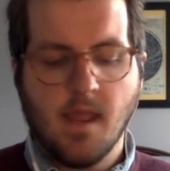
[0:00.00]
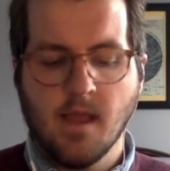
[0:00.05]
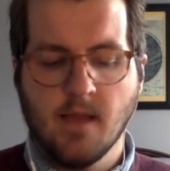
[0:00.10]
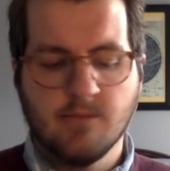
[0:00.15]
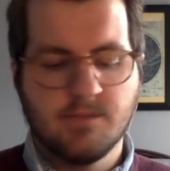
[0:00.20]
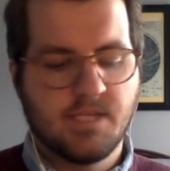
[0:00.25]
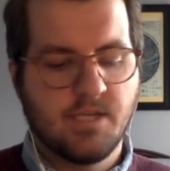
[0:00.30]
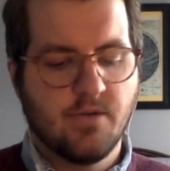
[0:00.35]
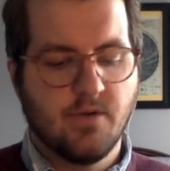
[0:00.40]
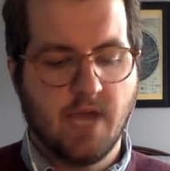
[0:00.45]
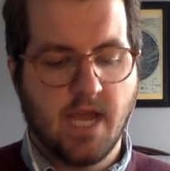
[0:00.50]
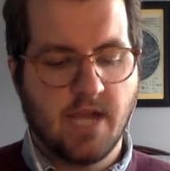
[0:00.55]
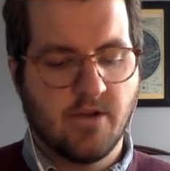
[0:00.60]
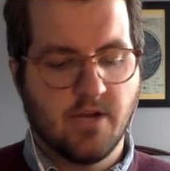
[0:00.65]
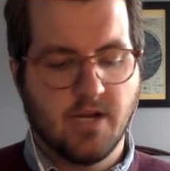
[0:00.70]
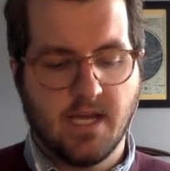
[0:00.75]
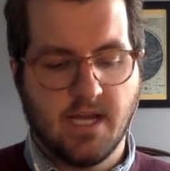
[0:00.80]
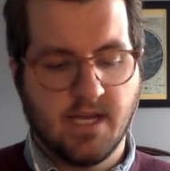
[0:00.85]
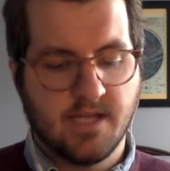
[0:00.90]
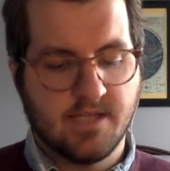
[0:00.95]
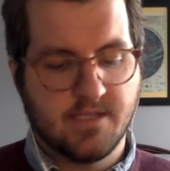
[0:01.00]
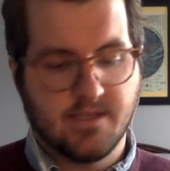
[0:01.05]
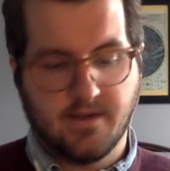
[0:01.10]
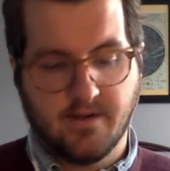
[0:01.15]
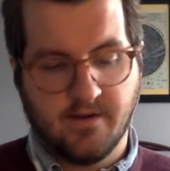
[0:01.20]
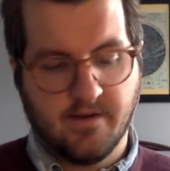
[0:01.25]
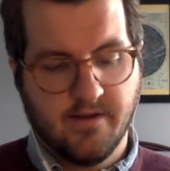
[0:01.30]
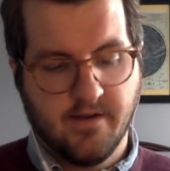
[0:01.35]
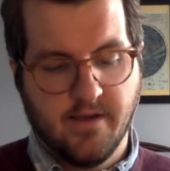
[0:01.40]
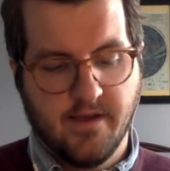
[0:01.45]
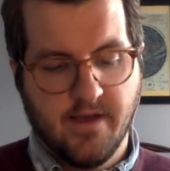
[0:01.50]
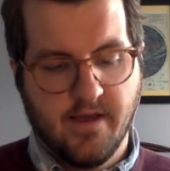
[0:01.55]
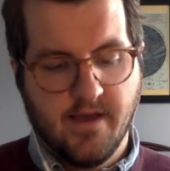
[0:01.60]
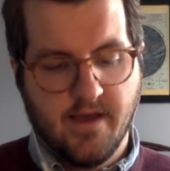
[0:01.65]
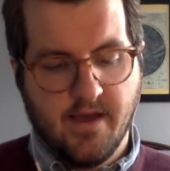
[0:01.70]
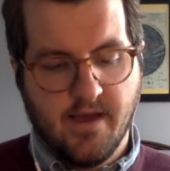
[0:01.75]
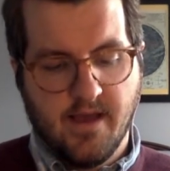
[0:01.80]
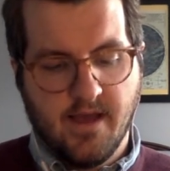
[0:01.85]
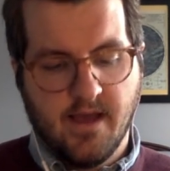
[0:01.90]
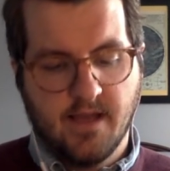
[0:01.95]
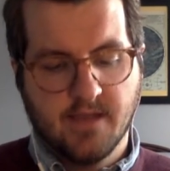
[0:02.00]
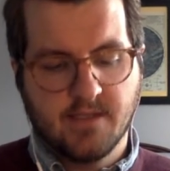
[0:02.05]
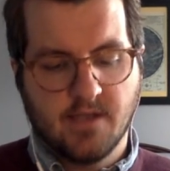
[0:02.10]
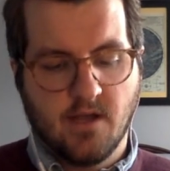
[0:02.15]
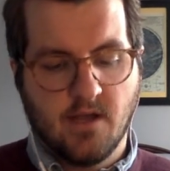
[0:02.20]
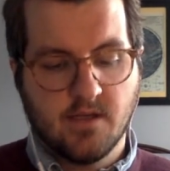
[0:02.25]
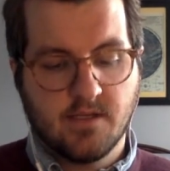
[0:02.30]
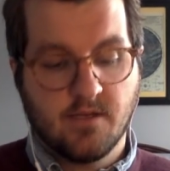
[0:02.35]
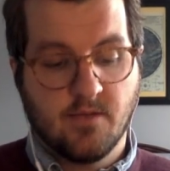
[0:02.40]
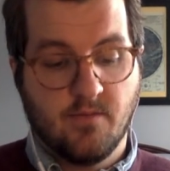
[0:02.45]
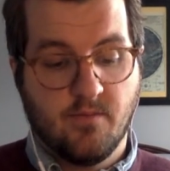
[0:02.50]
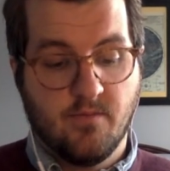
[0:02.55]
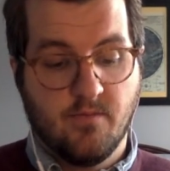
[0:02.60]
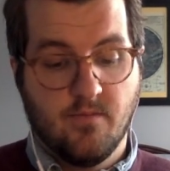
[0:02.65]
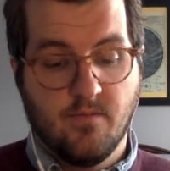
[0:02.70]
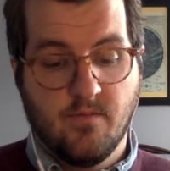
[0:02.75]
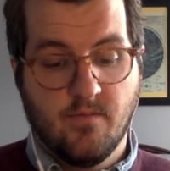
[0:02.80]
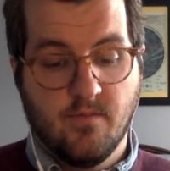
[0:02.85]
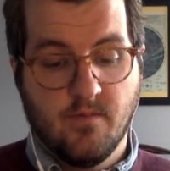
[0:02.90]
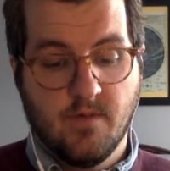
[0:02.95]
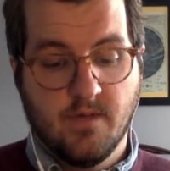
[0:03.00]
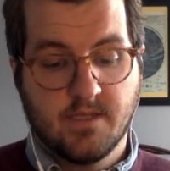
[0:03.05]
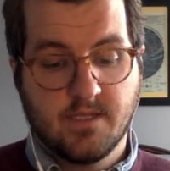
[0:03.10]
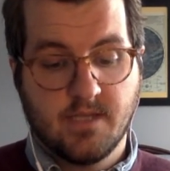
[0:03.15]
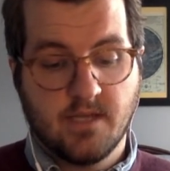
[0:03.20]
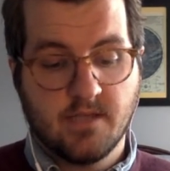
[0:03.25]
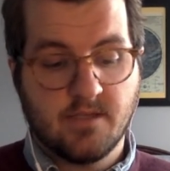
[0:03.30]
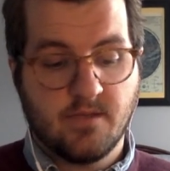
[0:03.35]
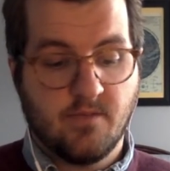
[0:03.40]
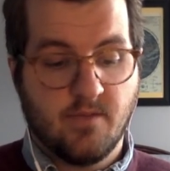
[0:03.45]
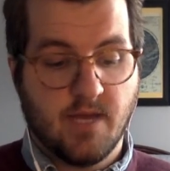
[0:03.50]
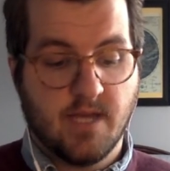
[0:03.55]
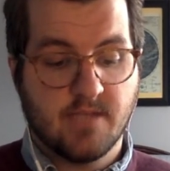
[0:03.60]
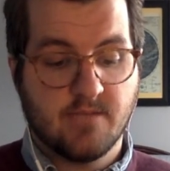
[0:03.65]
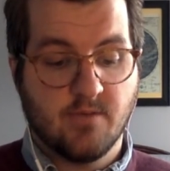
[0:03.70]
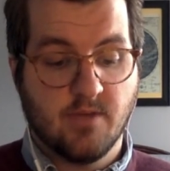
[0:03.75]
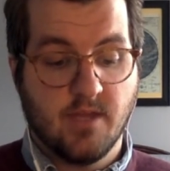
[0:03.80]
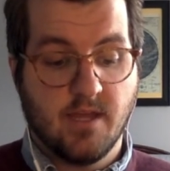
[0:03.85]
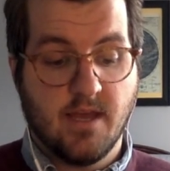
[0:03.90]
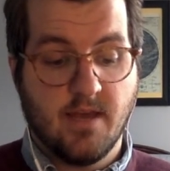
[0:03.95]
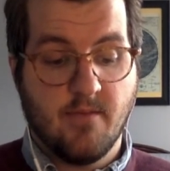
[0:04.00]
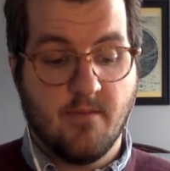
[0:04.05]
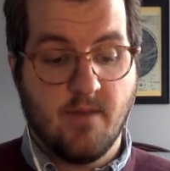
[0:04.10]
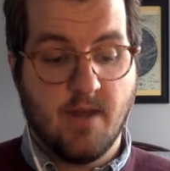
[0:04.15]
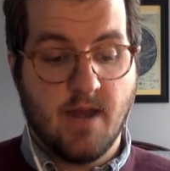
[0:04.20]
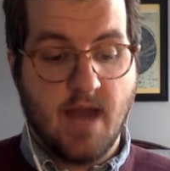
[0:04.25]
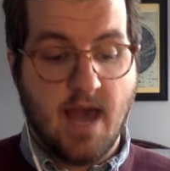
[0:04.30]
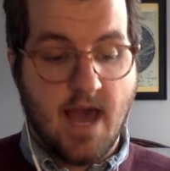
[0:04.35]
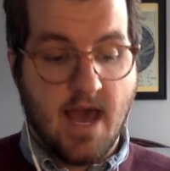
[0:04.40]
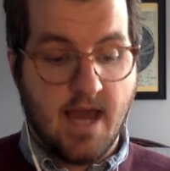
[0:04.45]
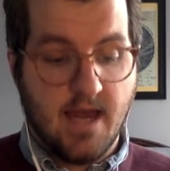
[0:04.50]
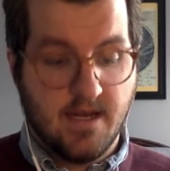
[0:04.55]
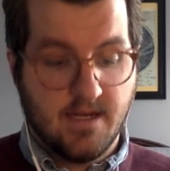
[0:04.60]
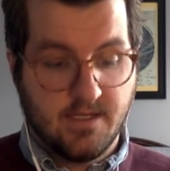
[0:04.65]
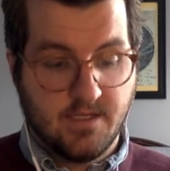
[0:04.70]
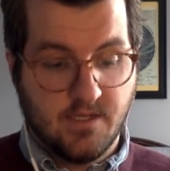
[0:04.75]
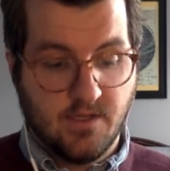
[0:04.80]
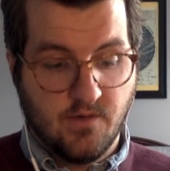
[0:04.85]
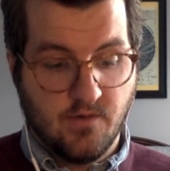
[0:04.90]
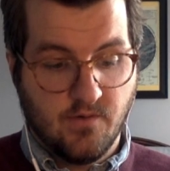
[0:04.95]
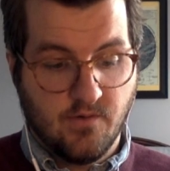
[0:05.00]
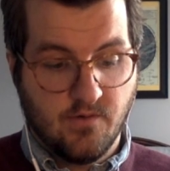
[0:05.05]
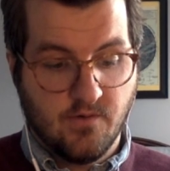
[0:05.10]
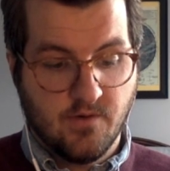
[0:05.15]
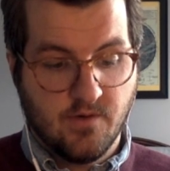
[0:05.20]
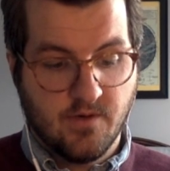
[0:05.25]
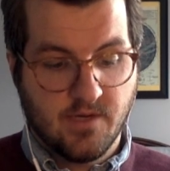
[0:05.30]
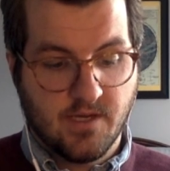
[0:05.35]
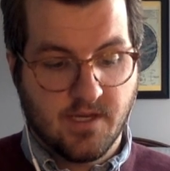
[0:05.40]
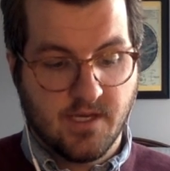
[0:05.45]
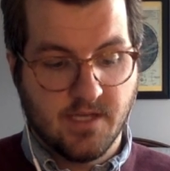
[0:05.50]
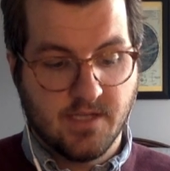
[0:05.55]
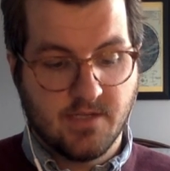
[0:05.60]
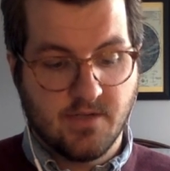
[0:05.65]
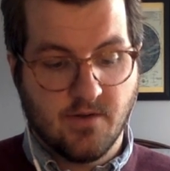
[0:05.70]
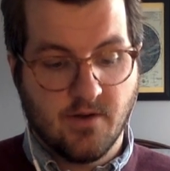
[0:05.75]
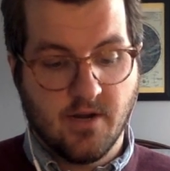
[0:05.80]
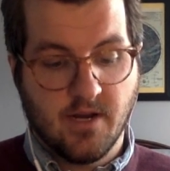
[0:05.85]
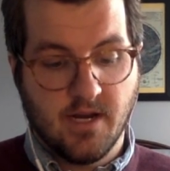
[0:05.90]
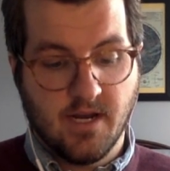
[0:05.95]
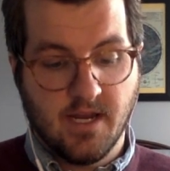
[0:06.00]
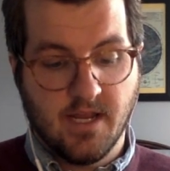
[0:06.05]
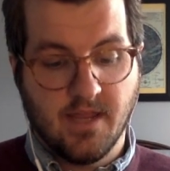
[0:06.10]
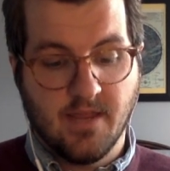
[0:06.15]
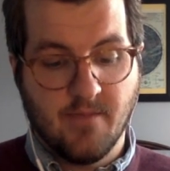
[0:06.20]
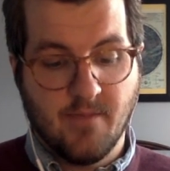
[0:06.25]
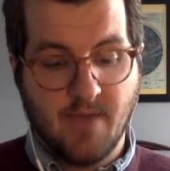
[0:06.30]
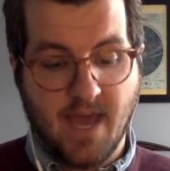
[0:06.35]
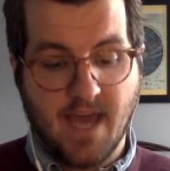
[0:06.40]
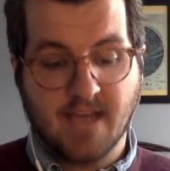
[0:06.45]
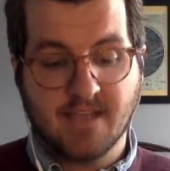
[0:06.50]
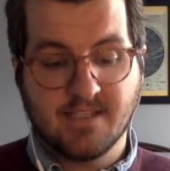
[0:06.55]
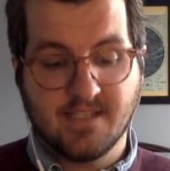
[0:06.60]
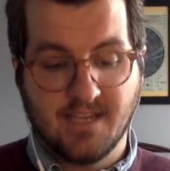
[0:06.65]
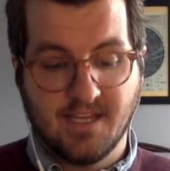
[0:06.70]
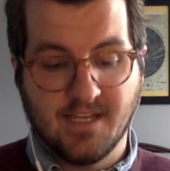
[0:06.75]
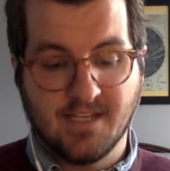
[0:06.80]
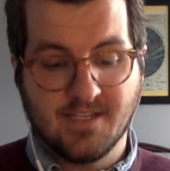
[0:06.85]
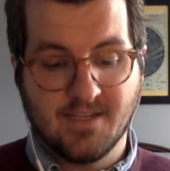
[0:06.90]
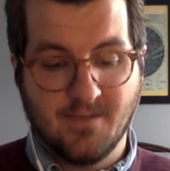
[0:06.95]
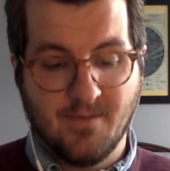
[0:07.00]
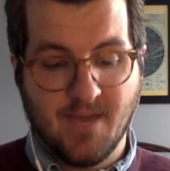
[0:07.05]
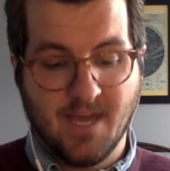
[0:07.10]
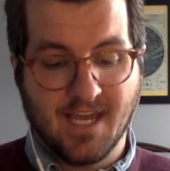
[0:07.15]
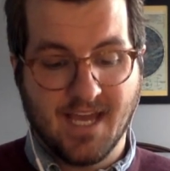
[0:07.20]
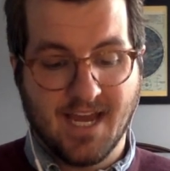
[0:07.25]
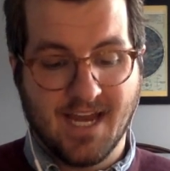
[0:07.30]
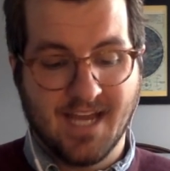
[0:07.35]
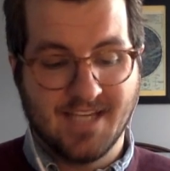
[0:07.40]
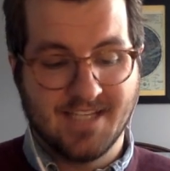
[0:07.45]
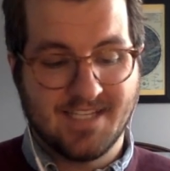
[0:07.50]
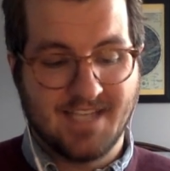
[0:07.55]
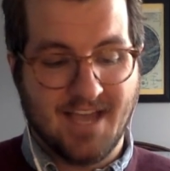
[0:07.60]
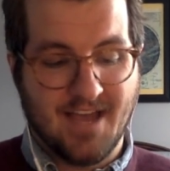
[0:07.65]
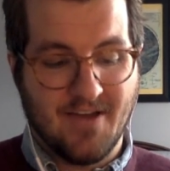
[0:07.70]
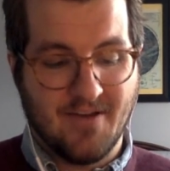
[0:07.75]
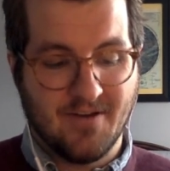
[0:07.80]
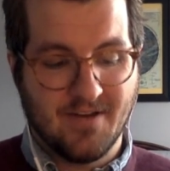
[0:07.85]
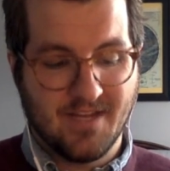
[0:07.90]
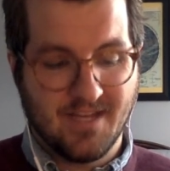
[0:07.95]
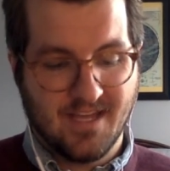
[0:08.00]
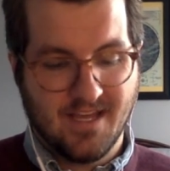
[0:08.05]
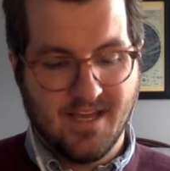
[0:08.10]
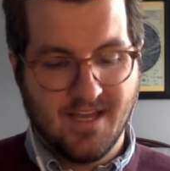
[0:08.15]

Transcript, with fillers: I'm too angry to answer. It's also it's also possible that I'm not too contorted in the back seat to make any sound.